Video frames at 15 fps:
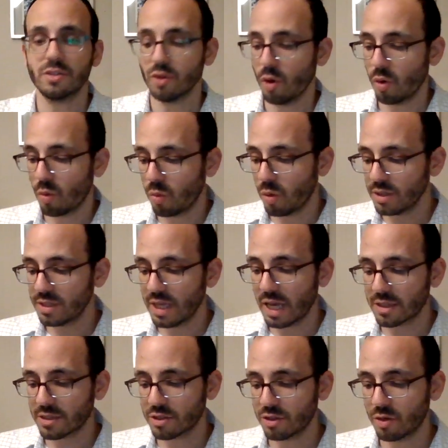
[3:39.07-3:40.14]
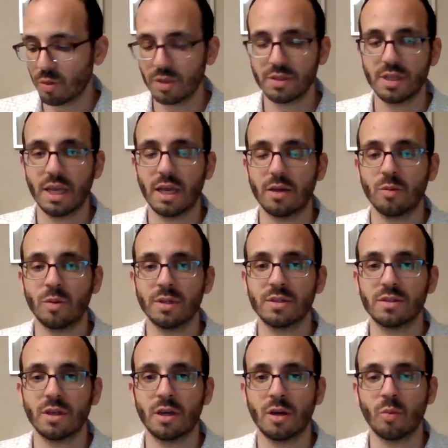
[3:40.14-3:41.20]
So once he asks her what she
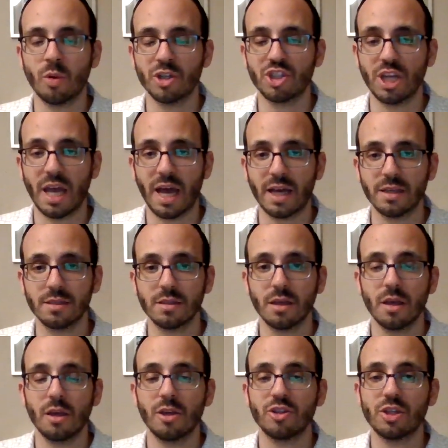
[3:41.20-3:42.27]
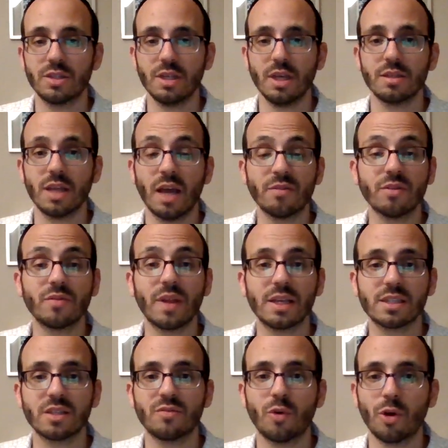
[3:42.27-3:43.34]
has, she says, I have a
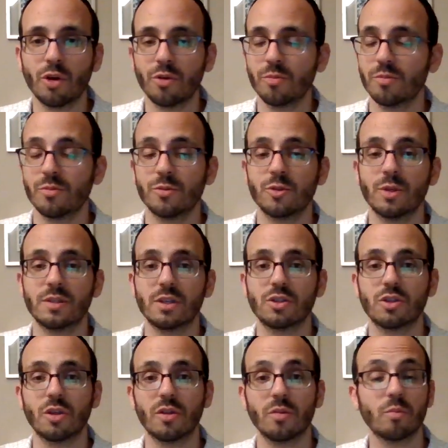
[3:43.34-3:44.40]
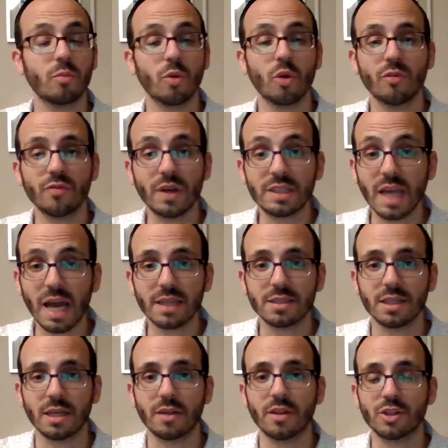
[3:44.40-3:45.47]
flask of oil. She says,
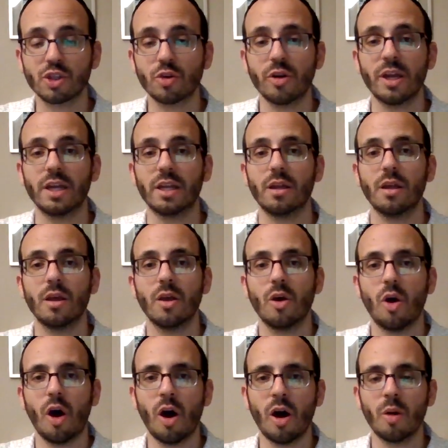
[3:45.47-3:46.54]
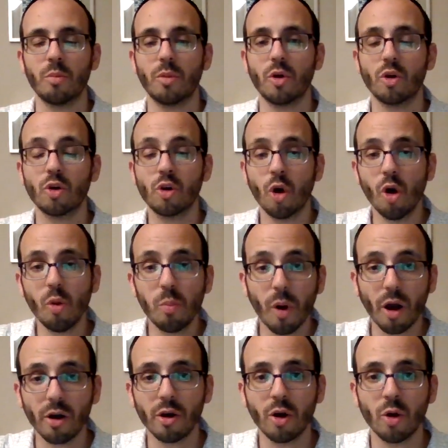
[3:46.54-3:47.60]
fantastic, that's great. Go
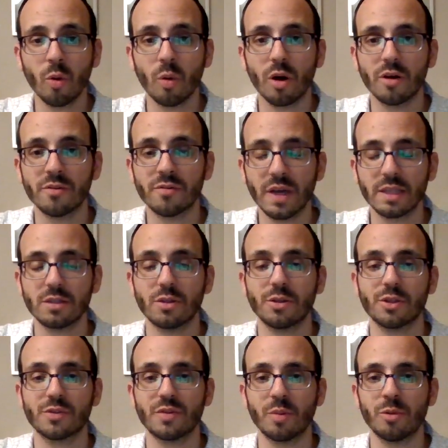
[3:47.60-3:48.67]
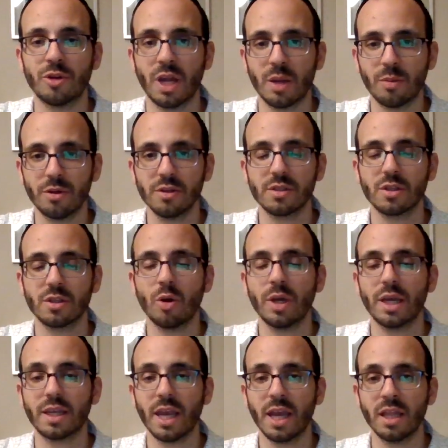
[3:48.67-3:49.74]
borrow vessels from your neighbors. Go
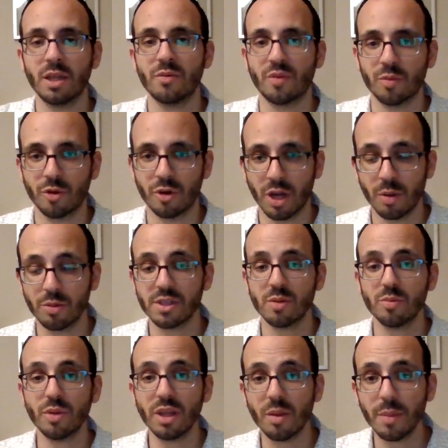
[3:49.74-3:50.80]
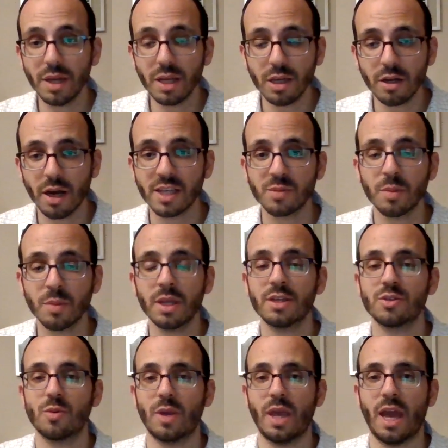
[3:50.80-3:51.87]
get kelim from your neighbors and bring them in here, as many
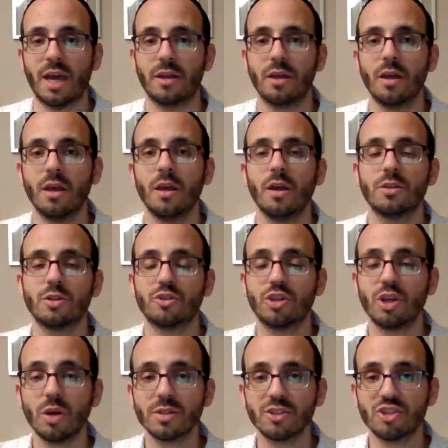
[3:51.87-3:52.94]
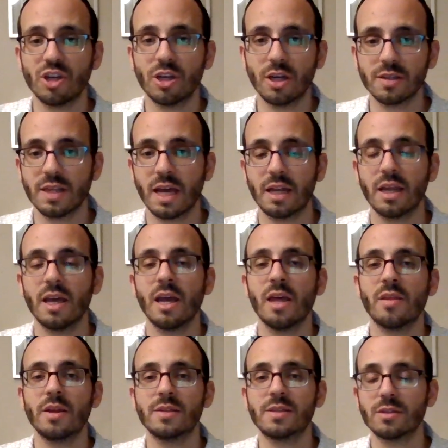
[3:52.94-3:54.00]
as you can. So she goes and she does that.
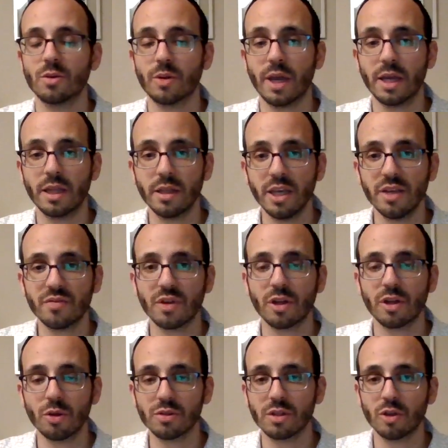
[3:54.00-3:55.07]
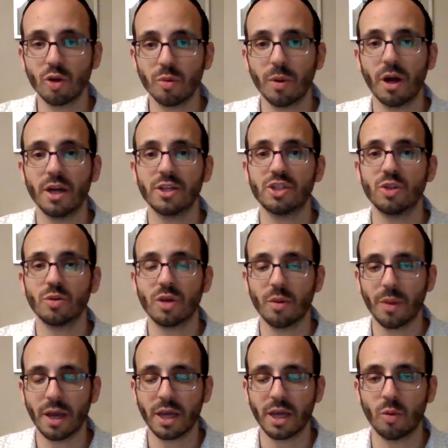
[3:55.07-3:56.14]
Then he says, okay, leave and close the door behind you. Come
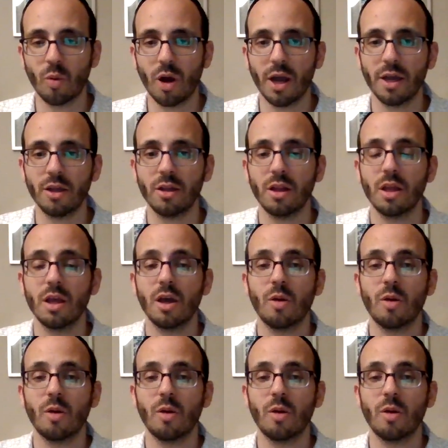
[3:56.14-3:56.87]
back in a while.